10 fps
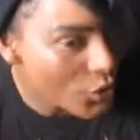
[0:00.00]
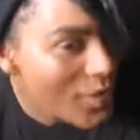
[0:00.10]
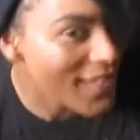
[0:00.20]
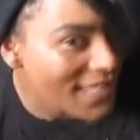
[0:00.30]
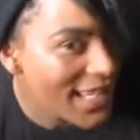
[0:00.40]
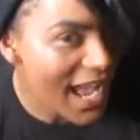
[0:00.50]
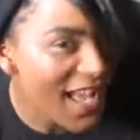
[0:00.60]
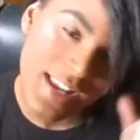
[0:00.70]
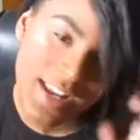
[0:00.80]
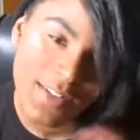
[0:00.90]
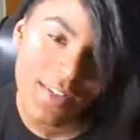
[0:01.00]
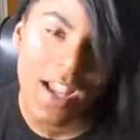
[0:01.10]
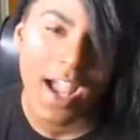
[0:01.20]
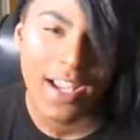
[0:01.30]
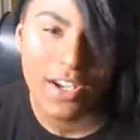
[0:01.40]
Who is that? And then
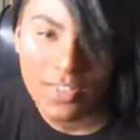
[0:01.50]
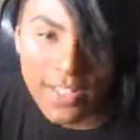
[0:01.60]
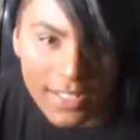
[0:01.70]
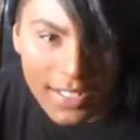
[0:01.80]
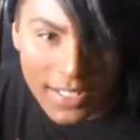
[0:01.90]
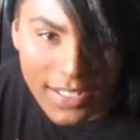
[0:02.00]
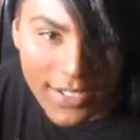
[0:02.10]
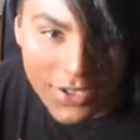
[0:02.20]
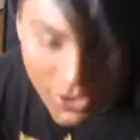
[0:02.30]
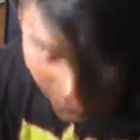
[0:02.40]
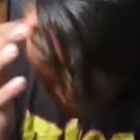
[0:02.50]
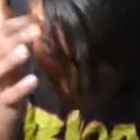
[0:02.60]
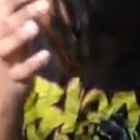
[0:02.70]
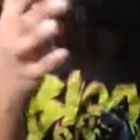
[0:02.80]
I hear like keys jingling and